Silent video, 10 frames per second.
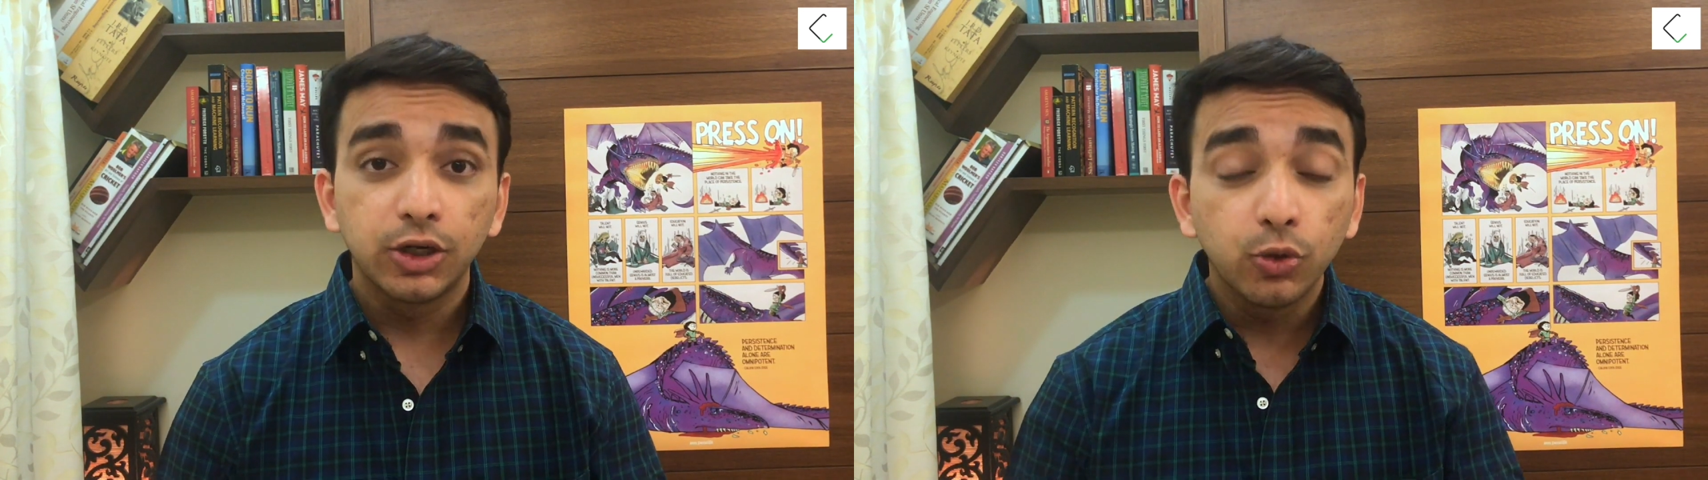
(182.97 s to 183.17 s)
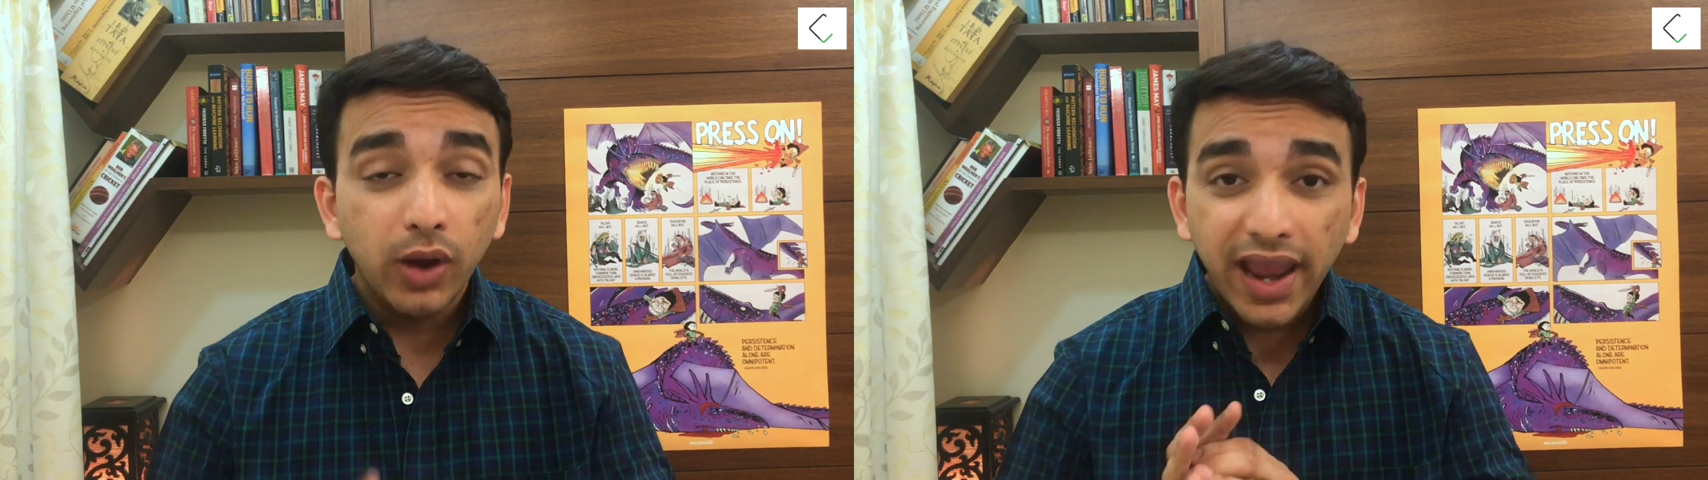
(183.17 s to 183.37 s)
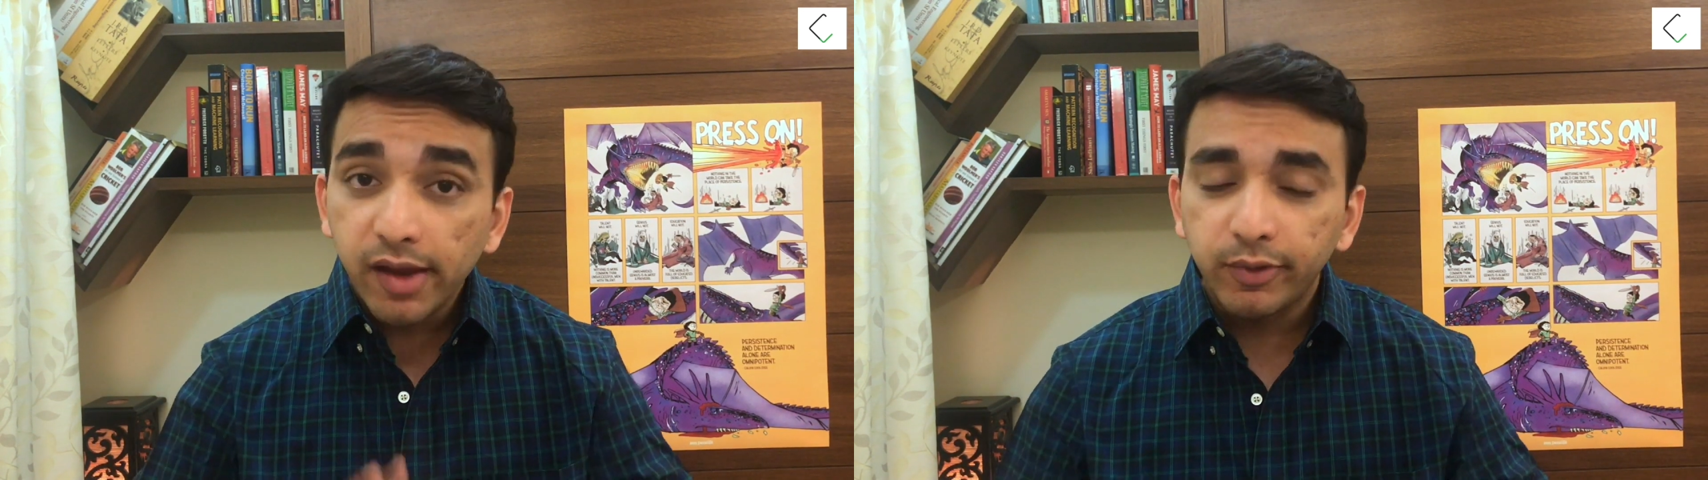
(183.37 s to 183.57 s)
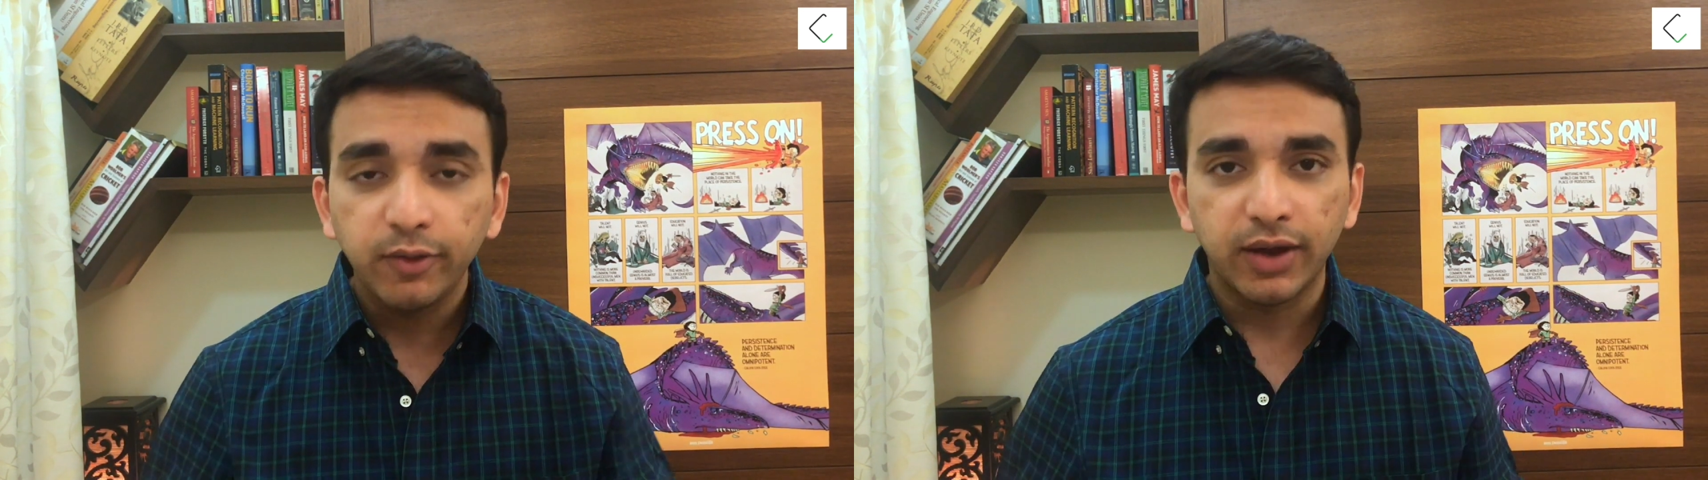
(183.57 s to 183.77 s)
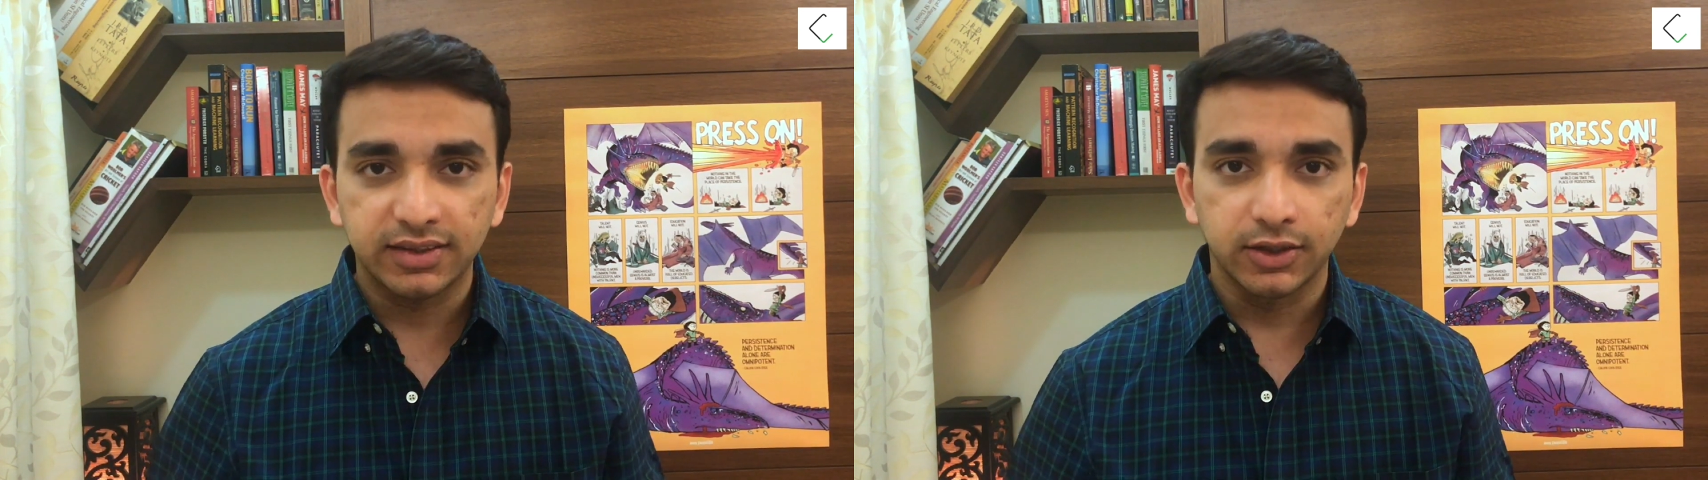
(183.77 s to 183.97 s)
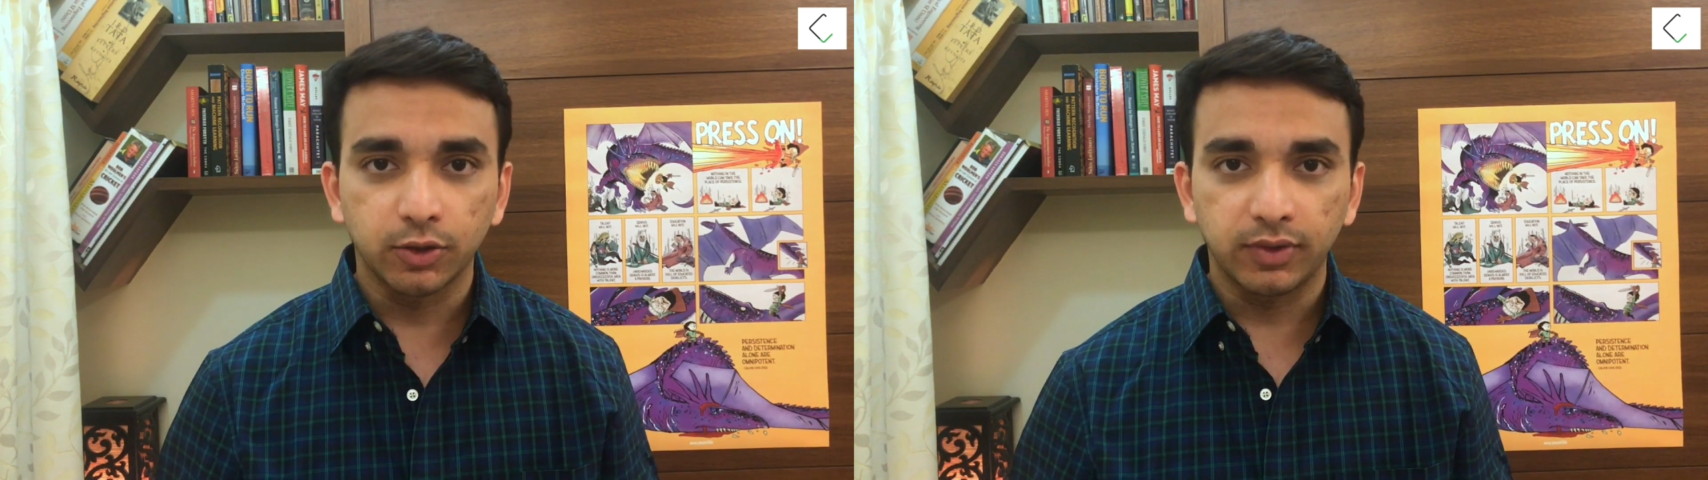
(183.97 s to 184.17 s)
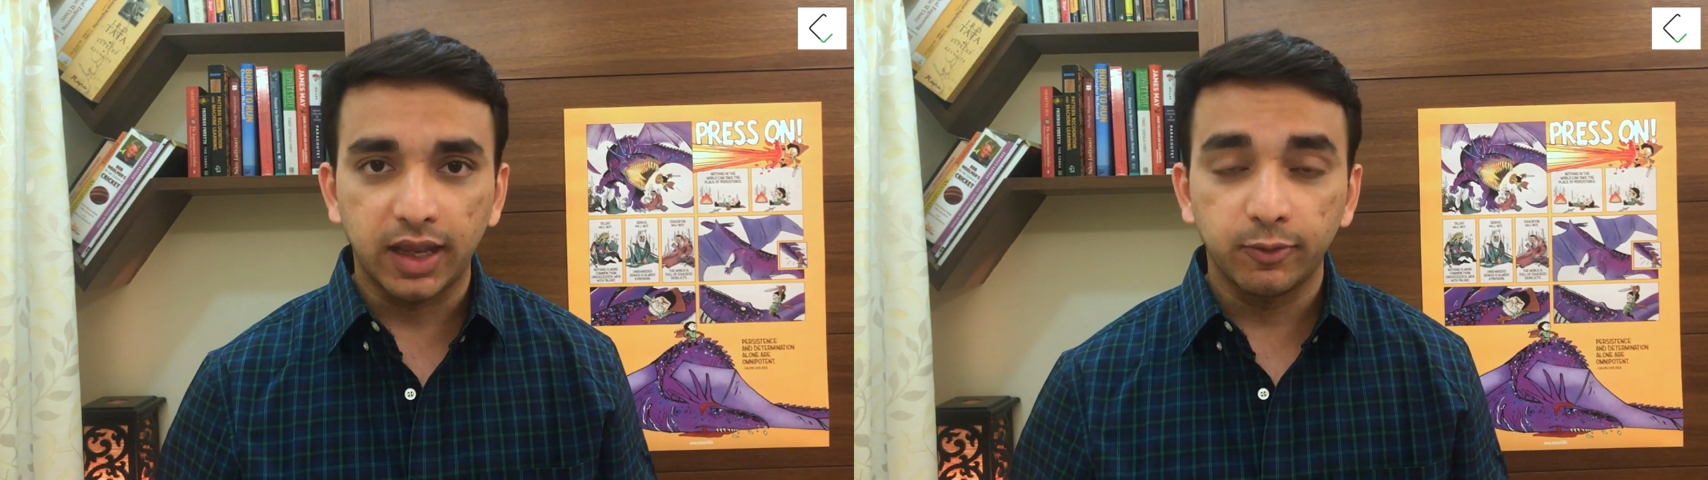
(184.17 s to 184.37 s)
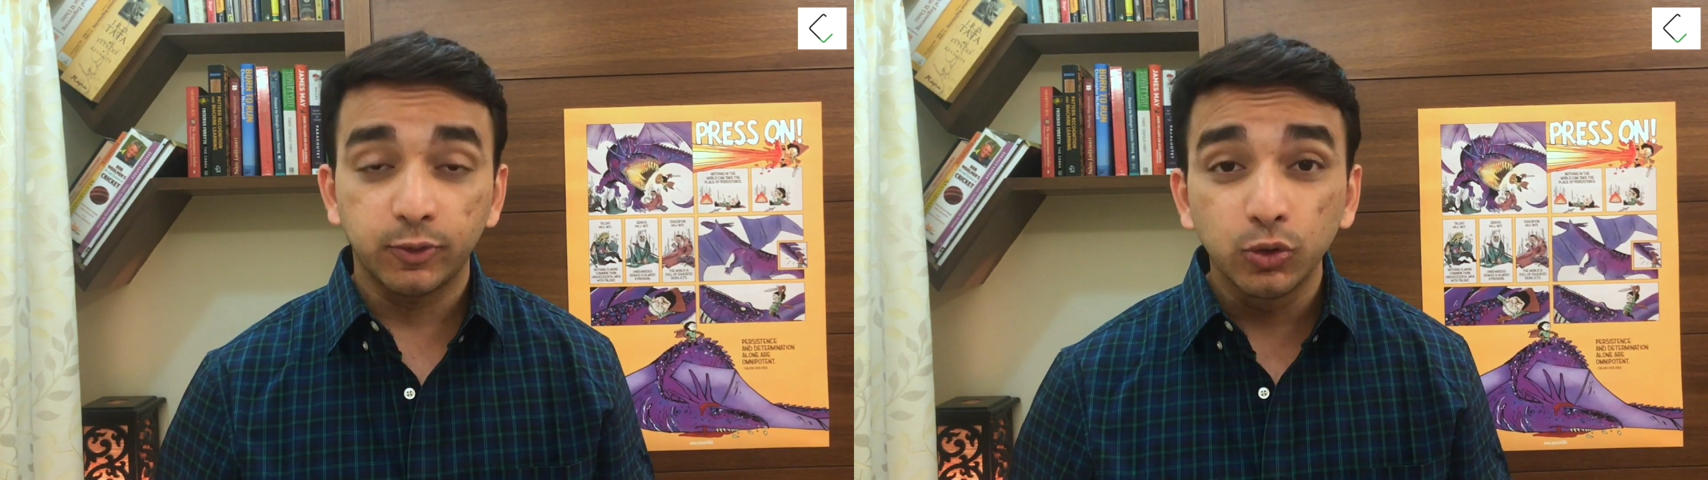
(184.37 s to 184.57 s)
to every facet of life,